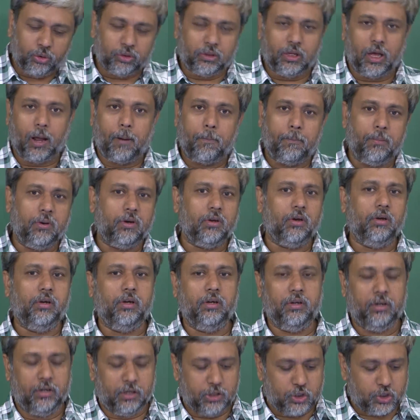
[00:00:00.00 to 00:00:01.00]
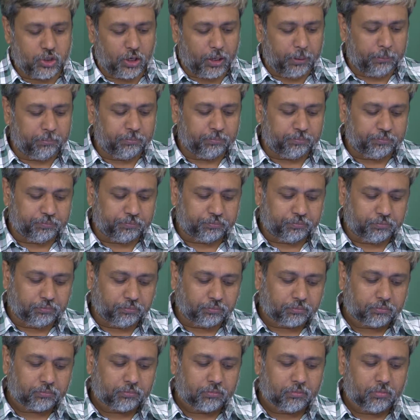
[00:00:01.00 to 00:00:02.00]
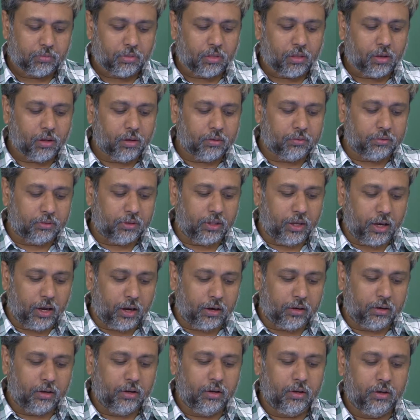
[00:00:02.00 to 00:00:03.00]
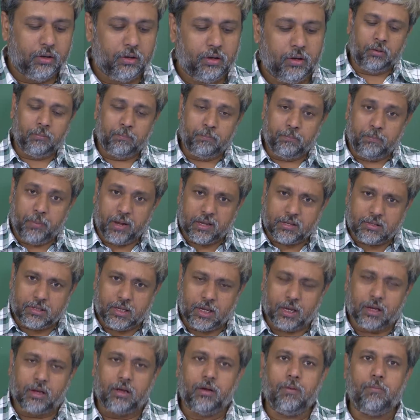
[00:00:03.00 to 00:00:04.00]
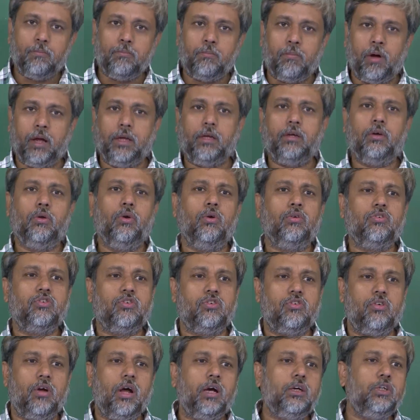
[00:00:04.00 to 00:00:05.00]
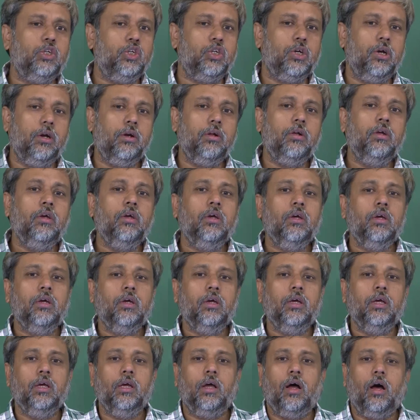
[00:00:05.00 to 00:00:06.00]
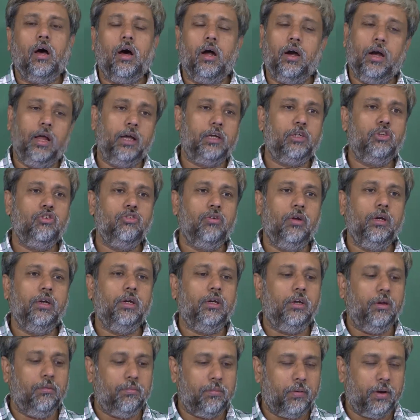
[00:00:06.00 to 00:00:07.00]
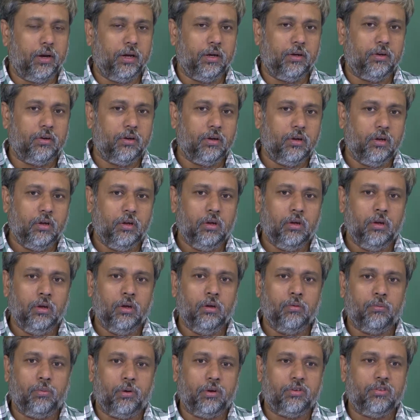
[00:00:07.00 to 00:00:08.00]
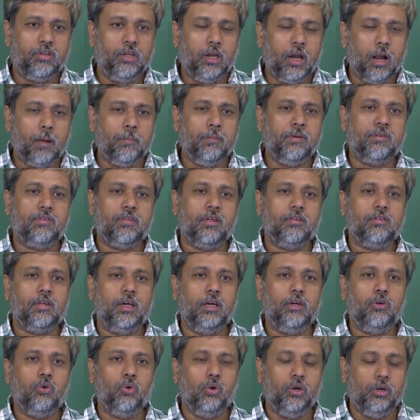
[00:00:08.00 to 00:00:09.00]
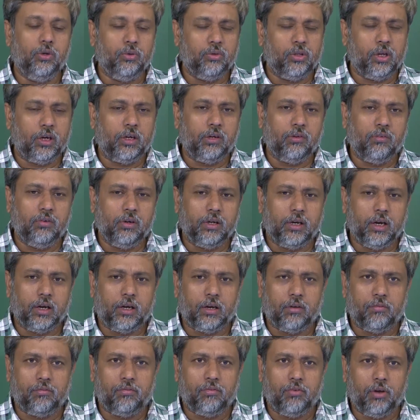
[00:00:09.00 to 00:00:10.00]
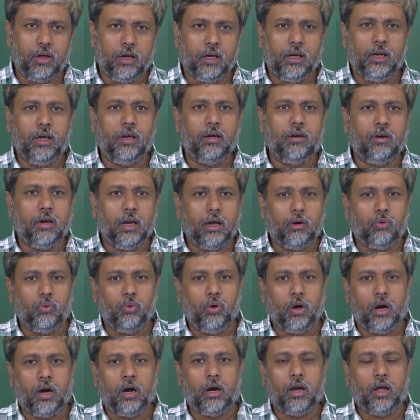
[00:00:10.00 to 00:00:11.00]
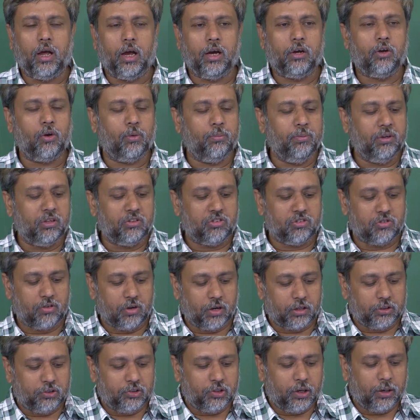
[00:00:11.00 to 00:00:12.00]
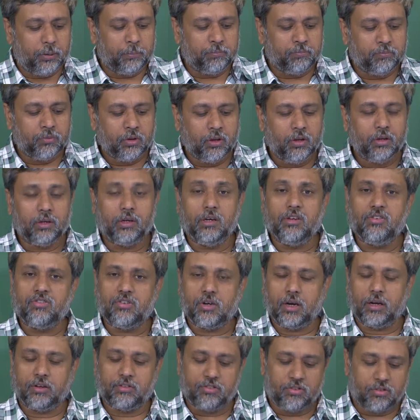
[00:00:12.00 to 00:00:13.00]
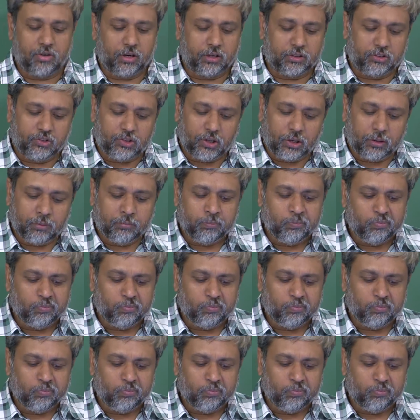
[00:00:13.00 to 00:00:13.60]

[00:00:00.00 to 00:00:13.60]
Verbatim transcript: they are brittle in nature their basic microstructure are actually different. For ceramics as I told you that you will get a very regular atomic structure, crystal structure.